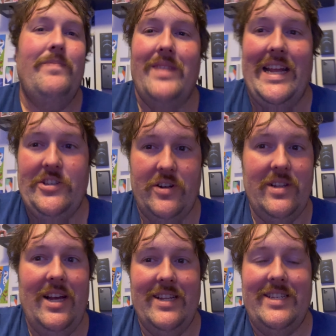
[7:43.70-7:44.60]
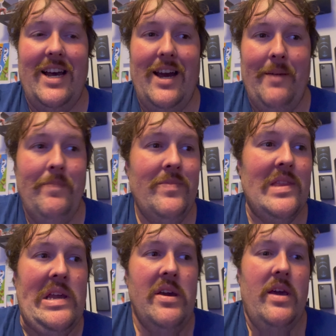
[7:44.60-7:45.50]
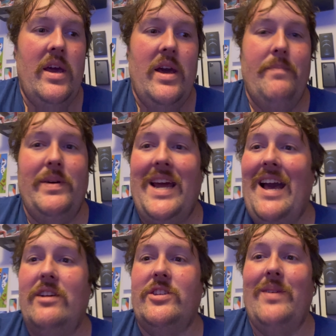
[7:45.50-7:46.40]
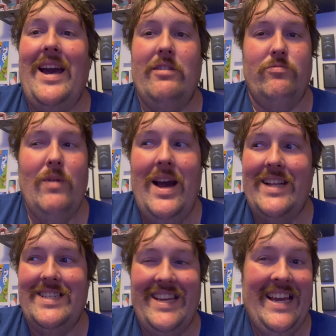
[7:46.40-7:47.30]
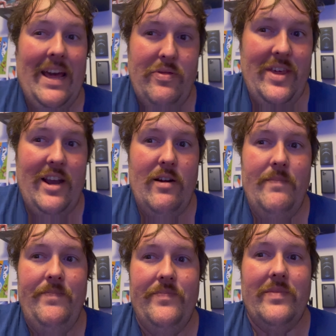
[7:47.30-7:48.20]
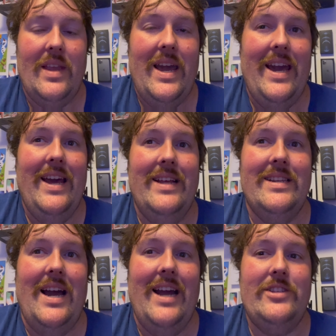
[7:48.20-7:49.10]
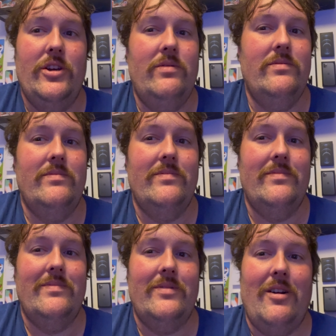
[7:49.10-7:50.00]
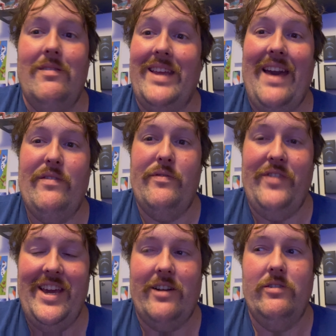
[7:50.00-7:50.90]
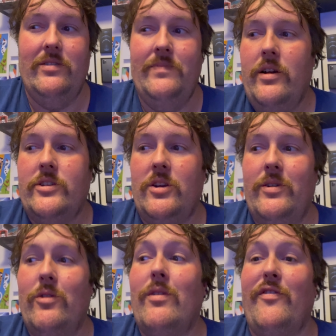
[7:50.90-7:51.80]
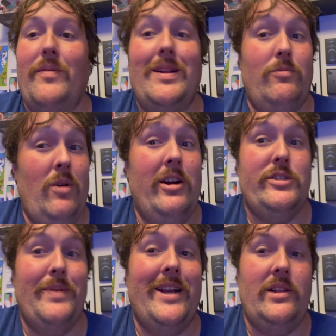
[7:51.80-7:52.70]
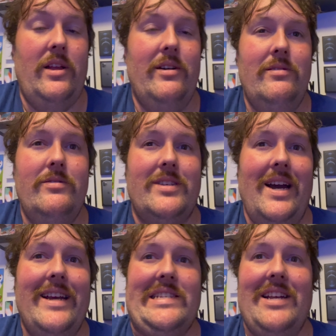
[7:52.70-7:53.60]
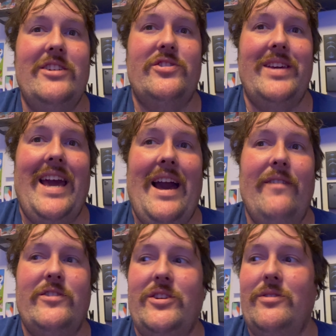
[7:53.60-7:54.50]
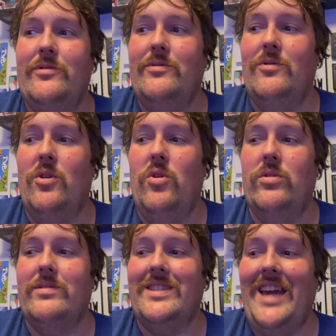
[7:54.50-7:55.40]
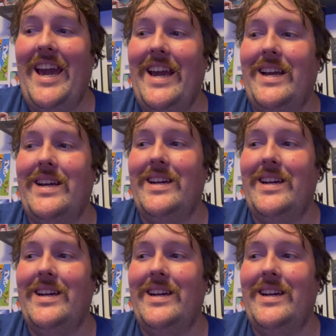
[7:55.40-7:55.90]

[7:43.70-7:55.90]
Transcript: and took a lot of time. But I also had a ride to get there, and I don't currently have a vehicle. So in order for me to wash my clothes, I essentially have to take